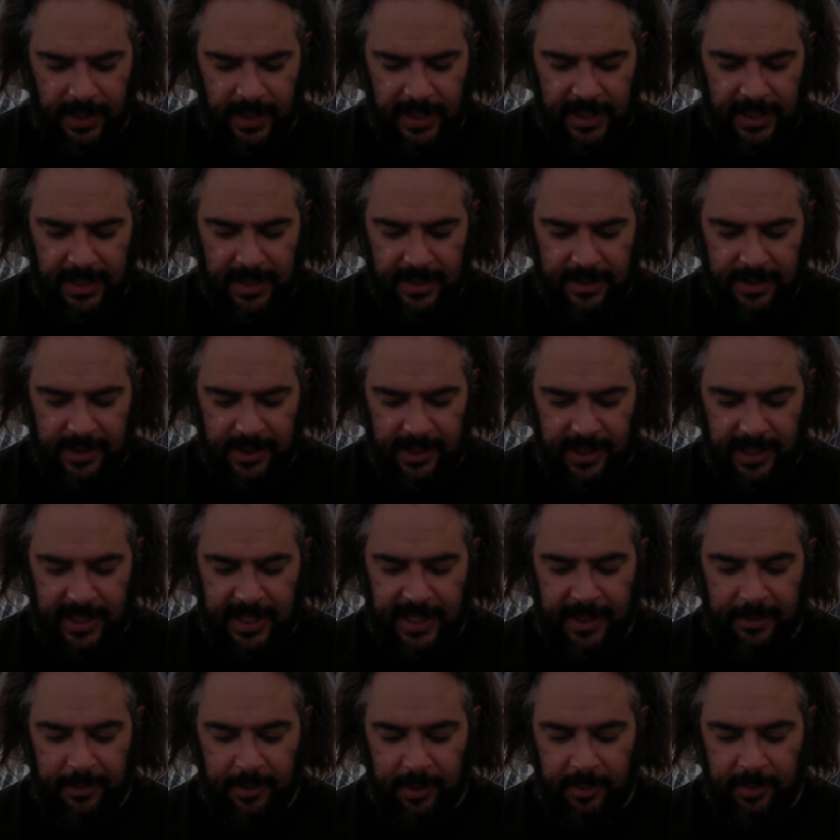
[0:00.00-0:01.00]
And the
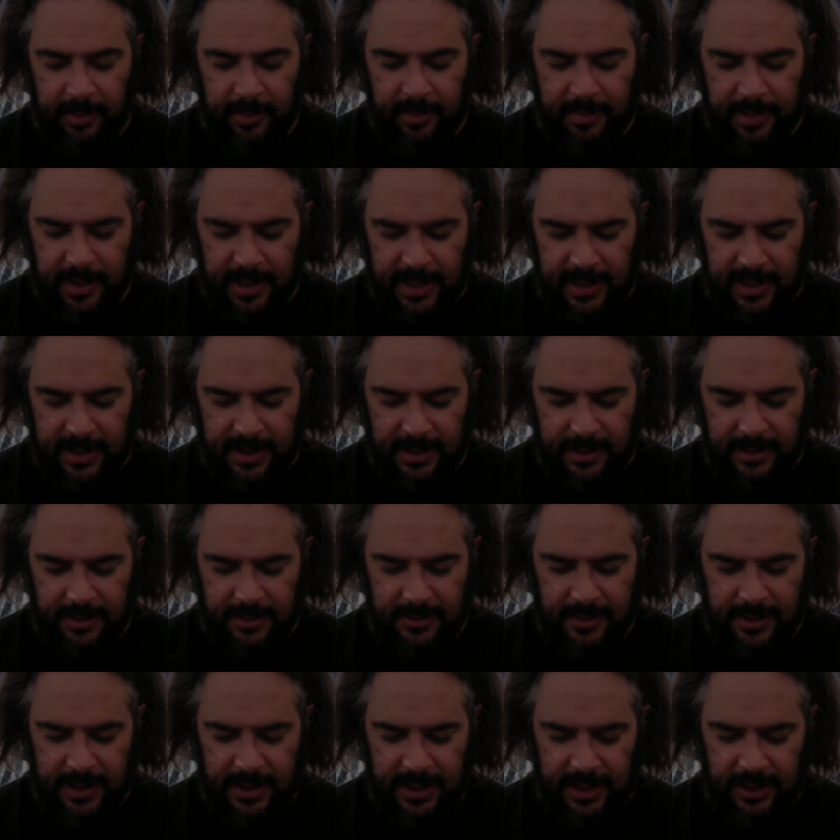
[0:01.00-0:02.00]
IMDb plot
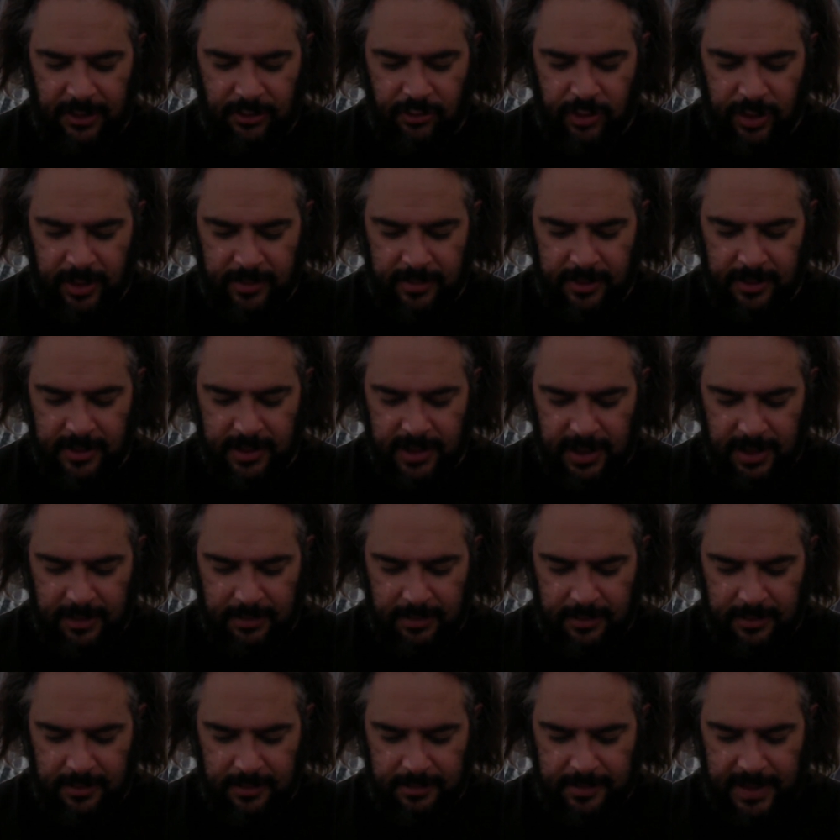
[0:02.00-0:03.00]
here. A troubled
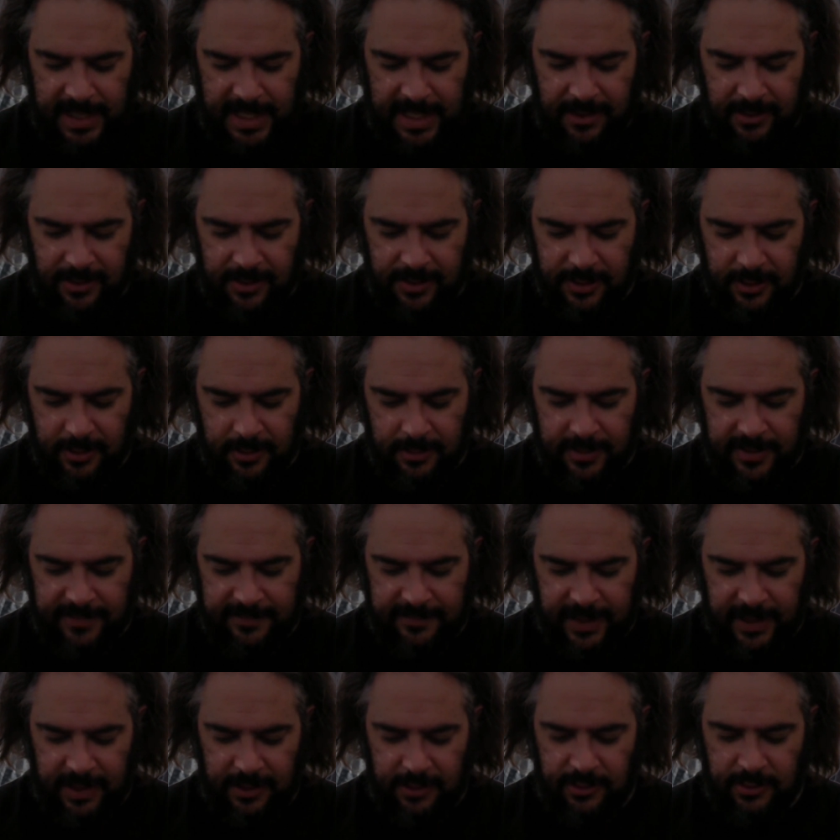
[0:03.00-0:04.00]
couple battles home
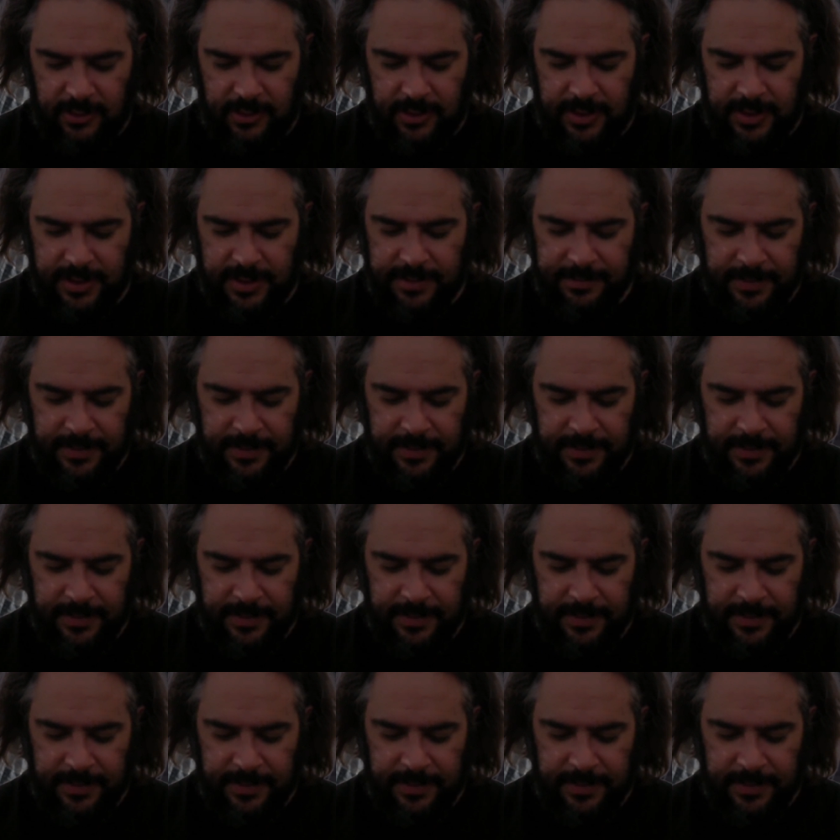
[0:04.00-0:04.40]
invaders.